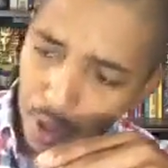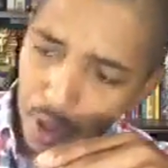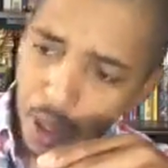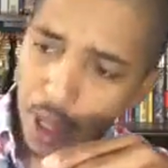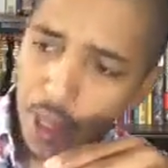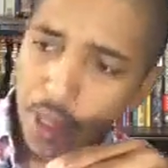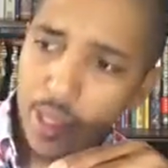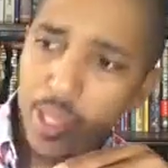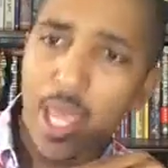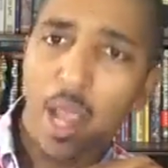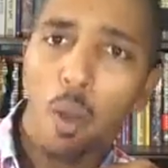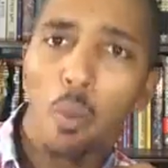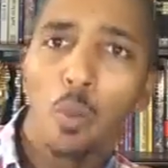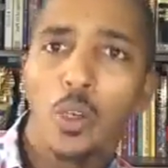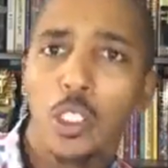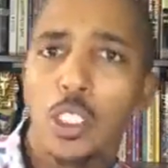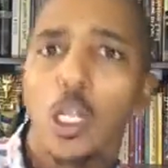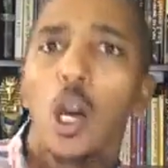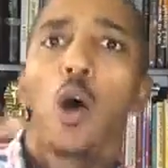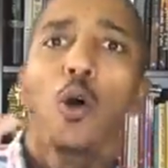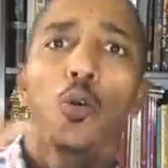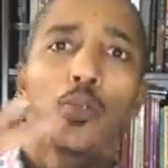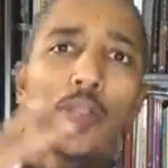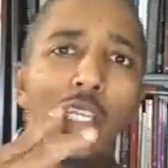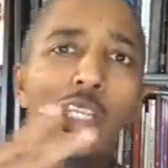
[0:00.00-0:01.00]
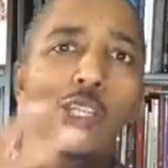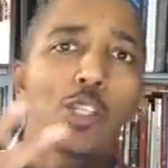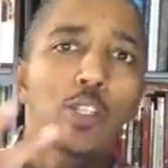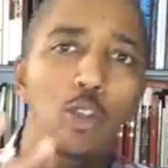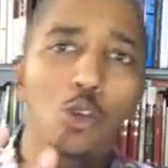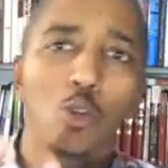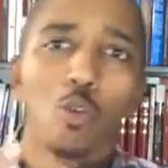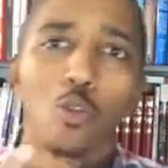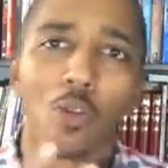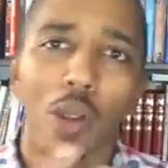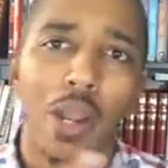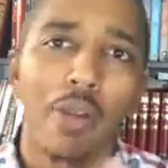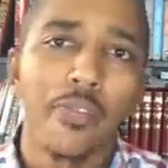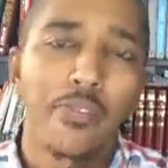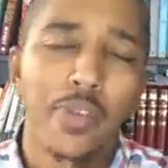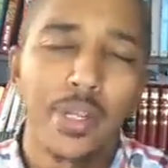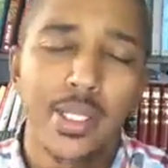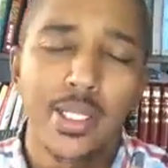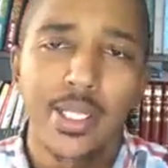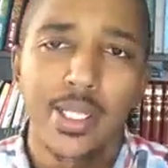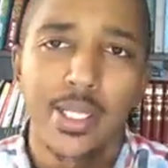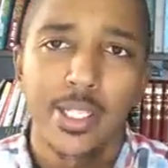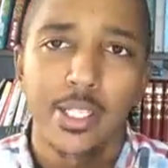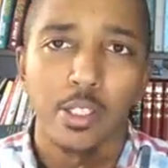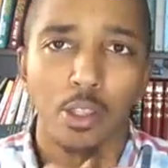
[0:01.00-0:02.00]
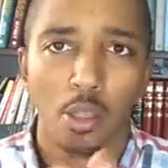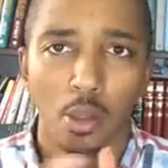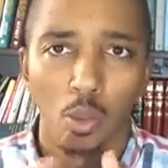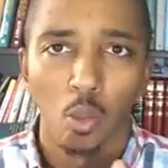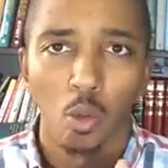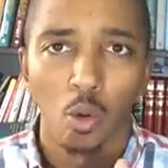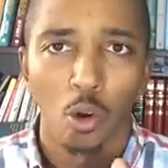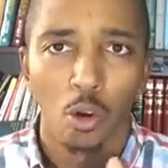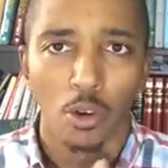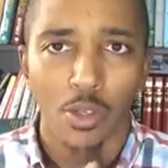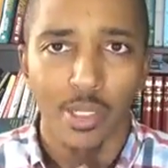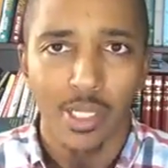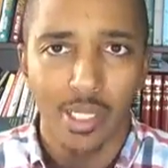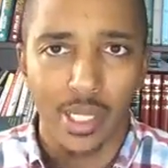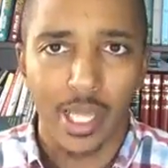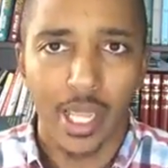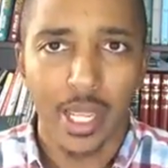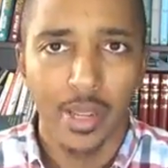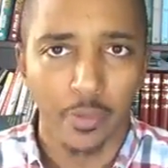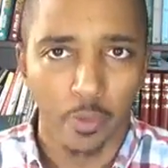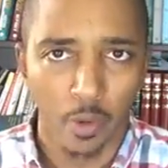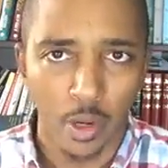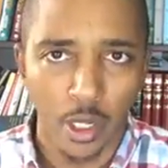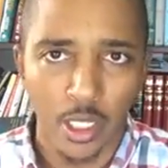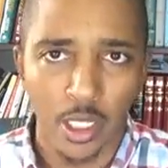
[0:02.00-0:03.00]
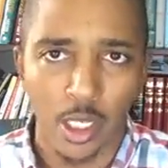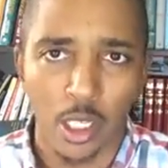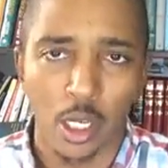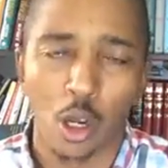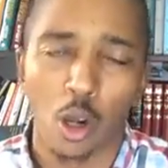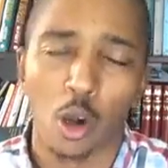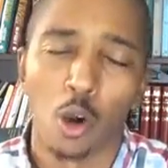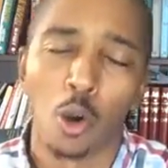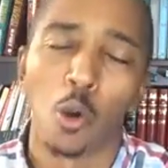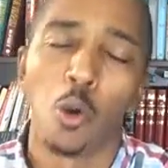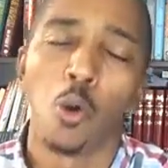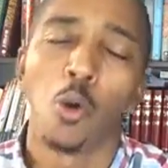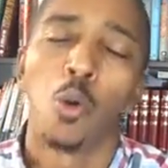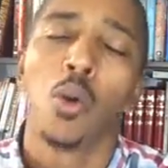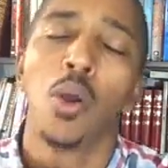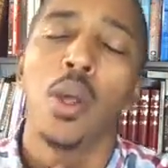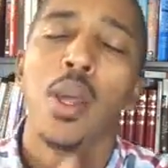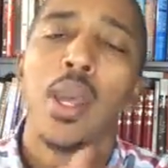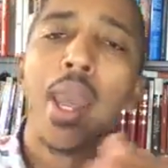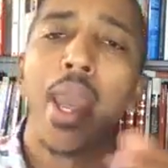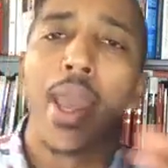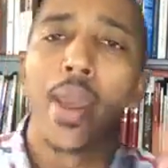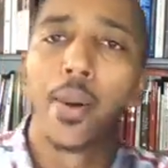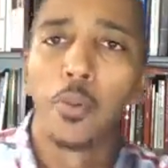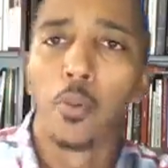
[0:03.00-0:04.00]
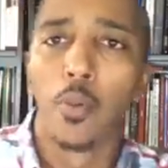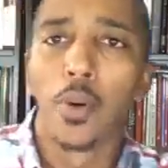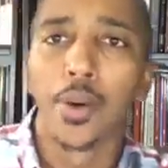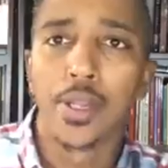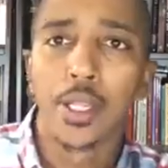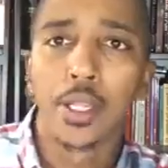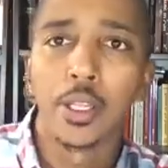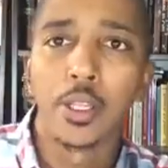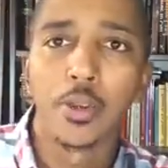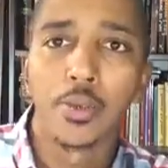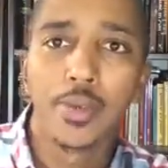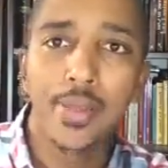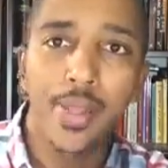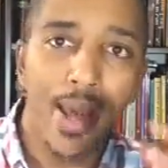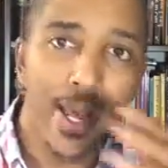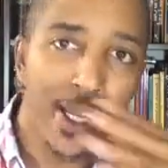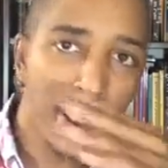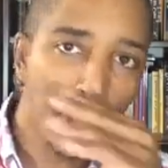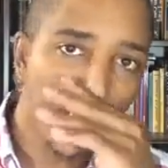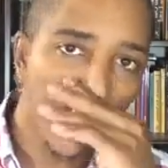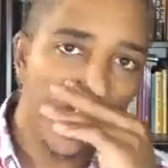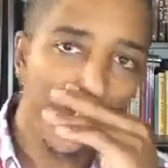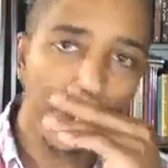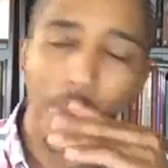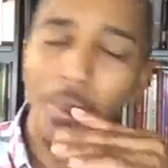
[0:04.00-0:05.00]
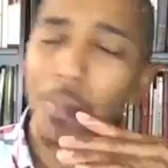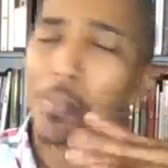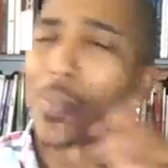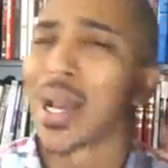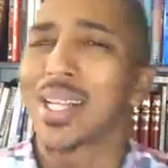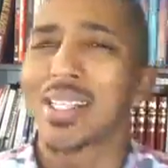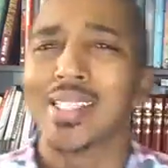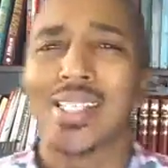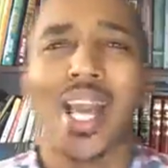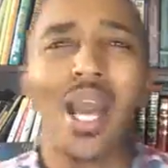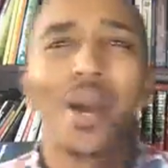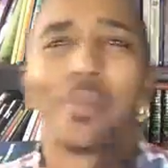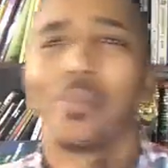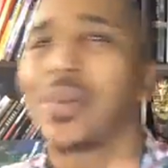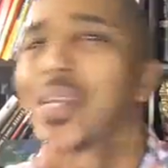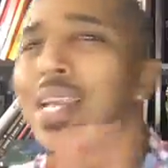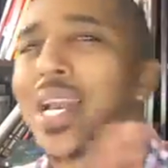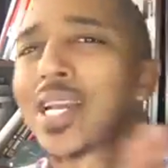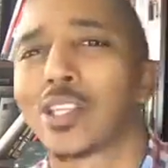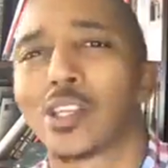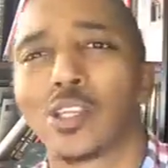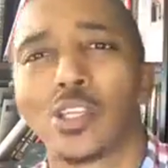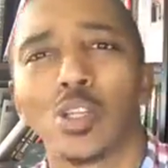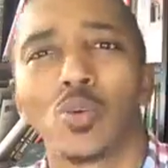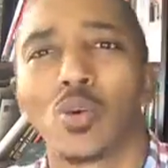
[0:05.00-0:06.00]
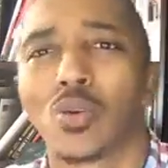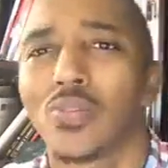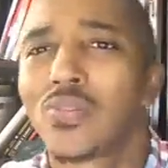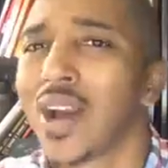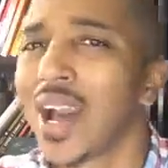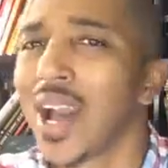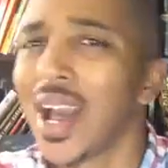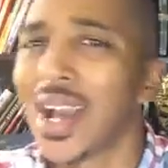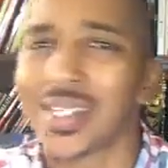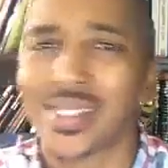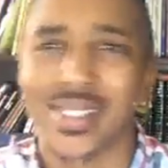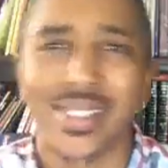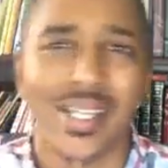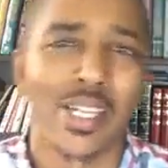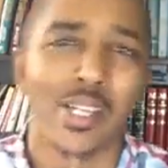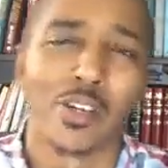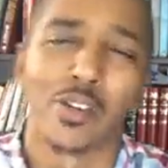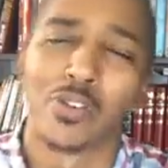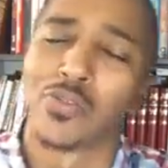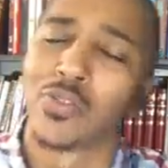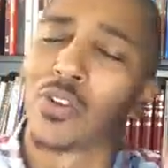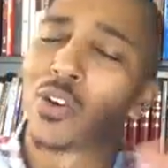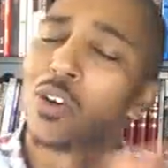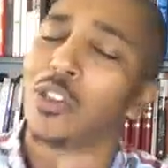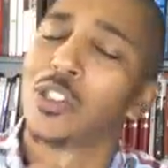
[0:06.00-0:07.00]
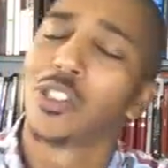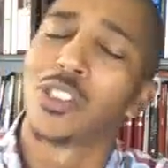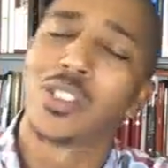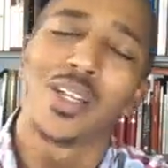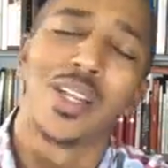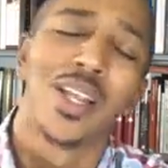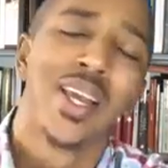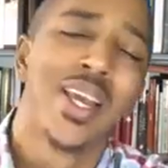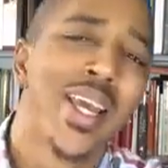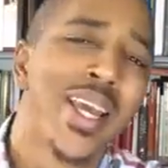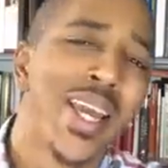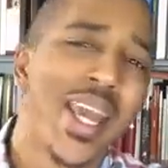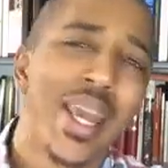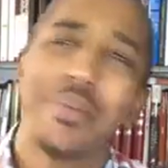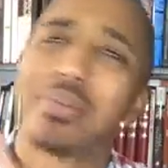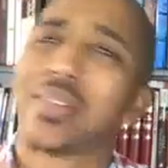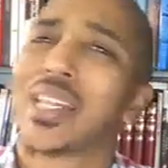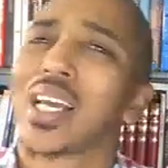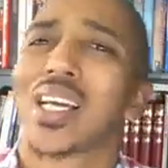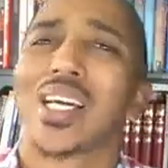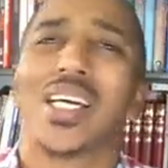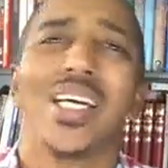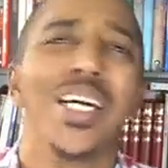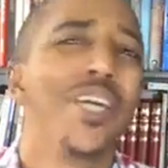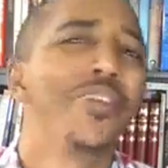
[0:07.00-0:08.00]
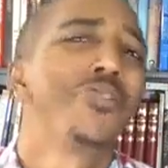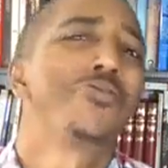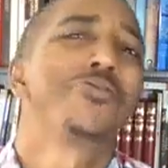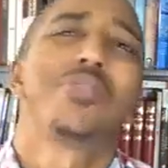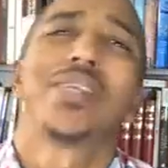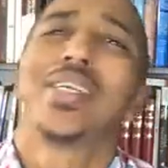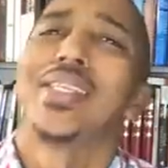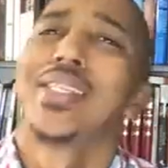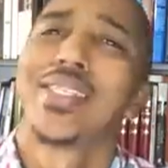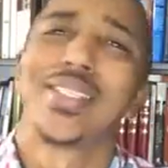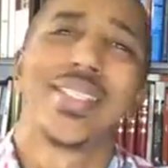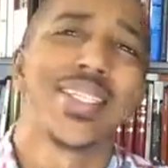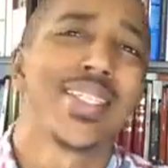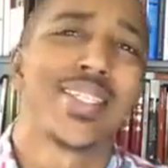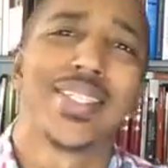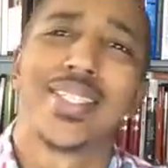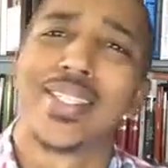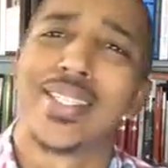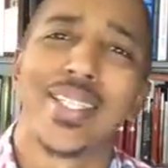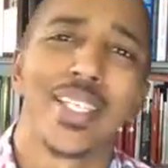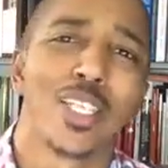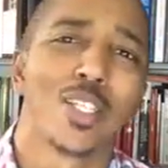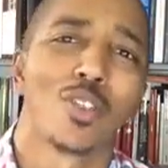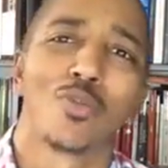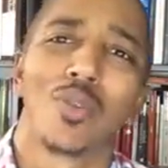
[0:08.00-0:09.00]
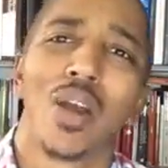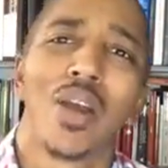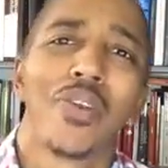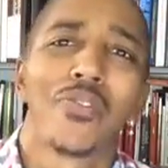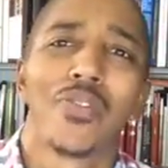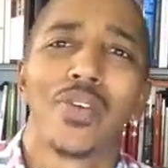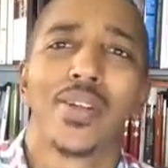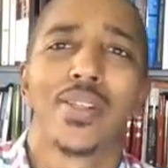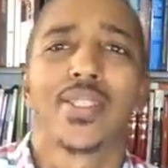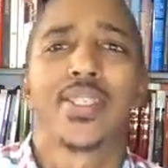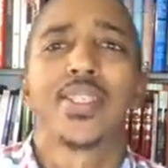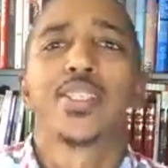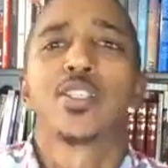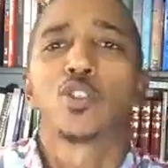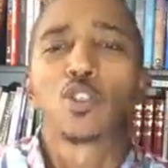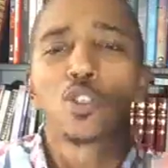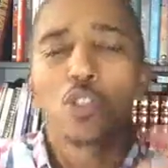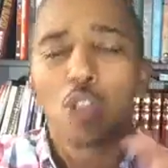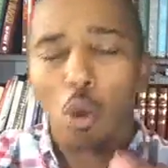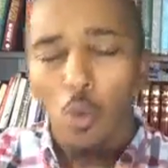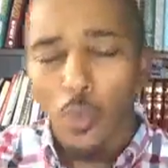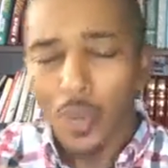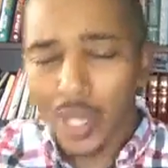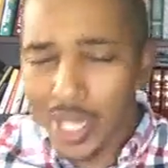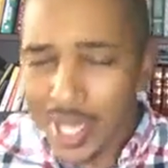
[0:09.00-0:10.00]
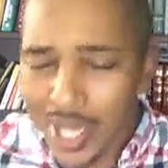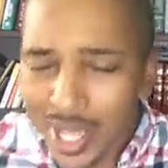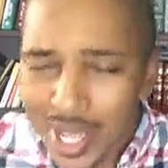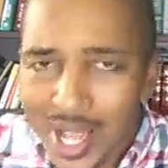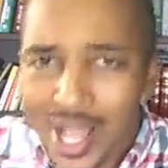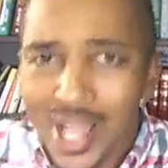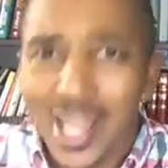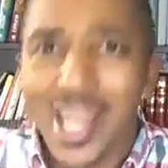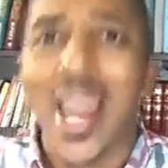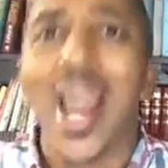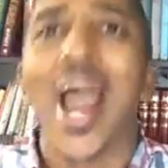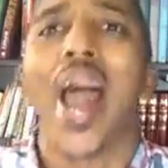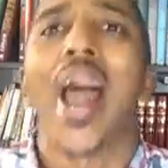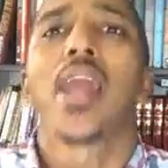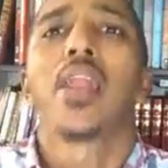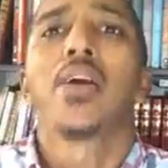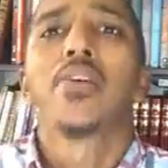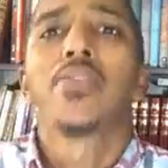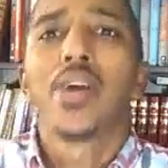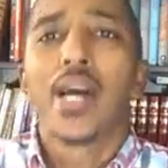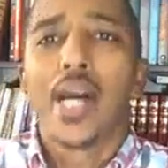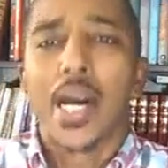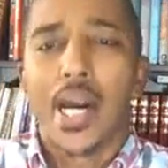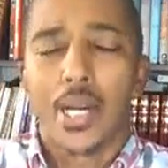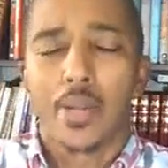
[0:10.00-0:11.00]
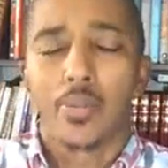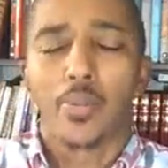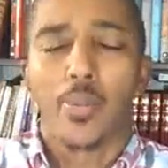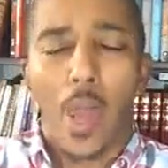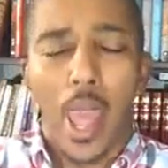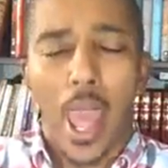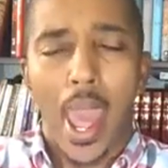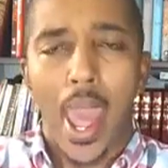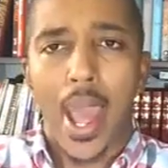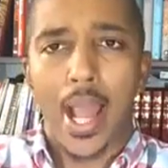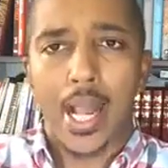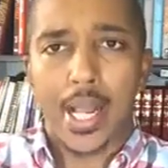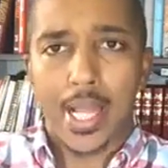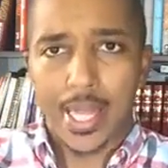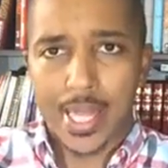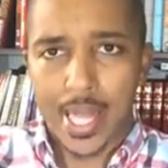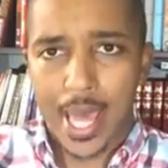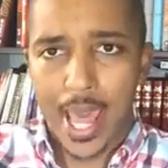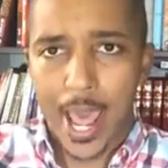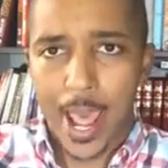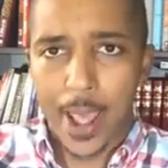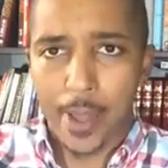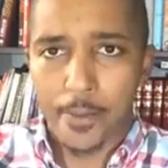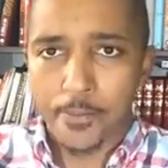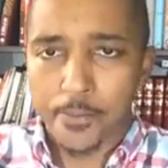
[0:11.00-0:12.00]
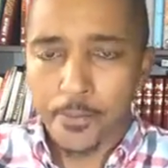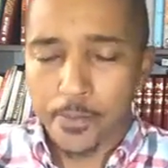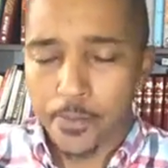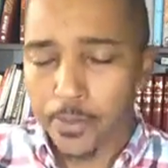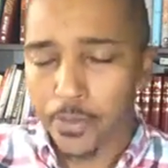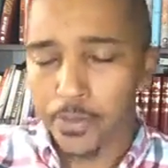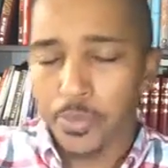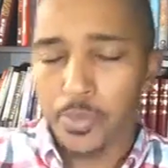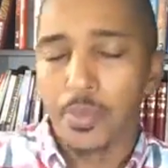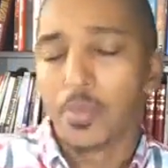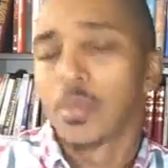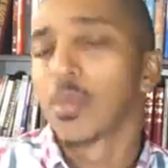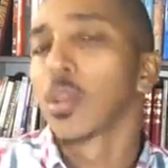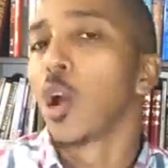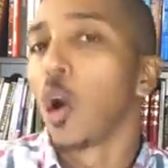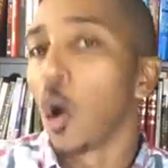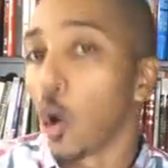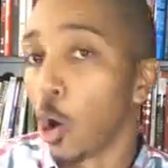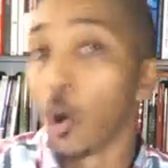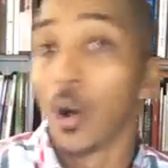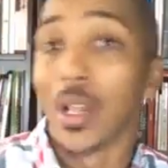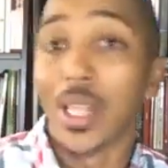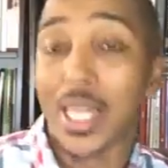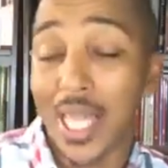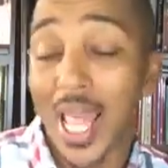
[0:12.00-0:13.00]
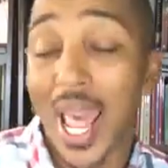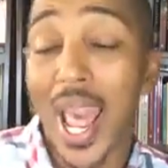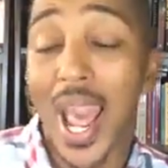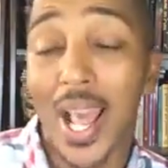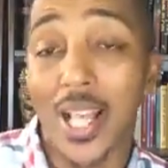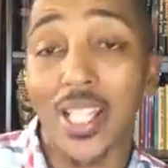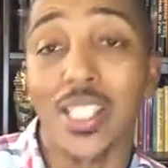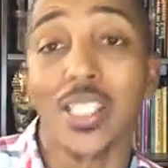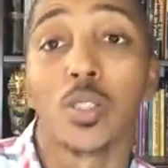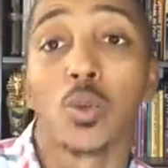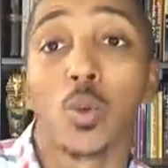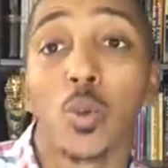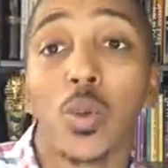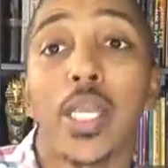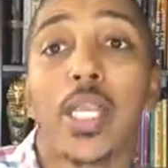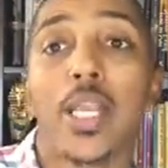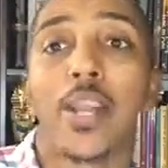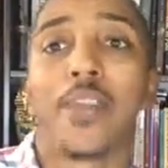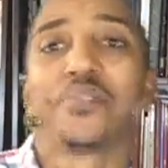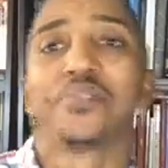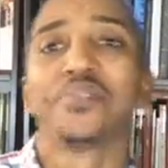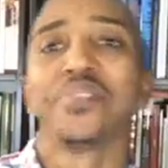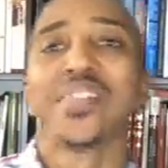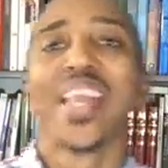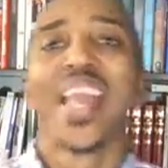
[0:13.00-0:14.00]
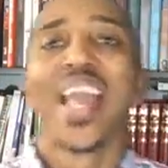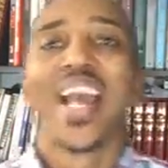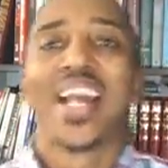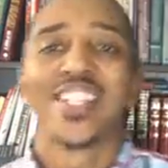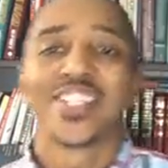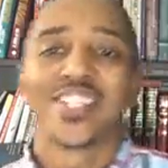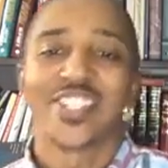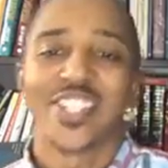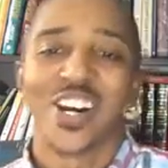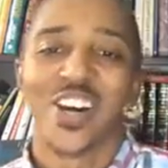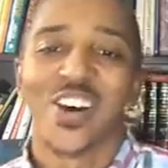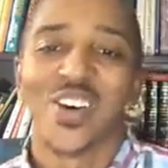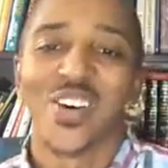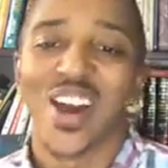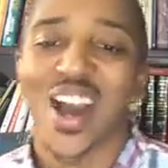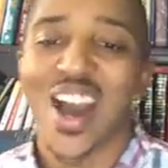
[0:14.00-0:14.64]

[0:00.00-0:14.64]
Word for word: there was only two references to the word slave, once in the Old and one in the New Testament. But by the time we got to New Revised Standard Version, it was like 166 references. And so we kind of unpacked that on last week. And so